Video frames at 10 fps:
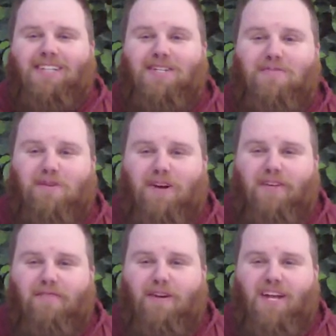Good
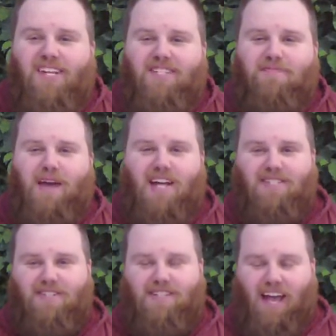morning, friends.
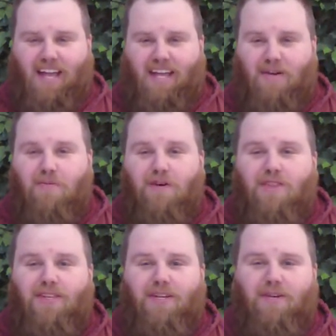Pastor Zach here
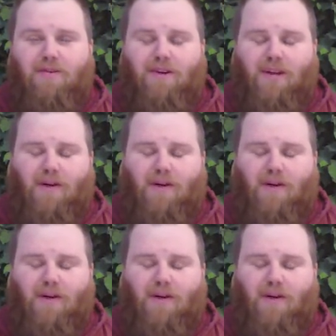with you.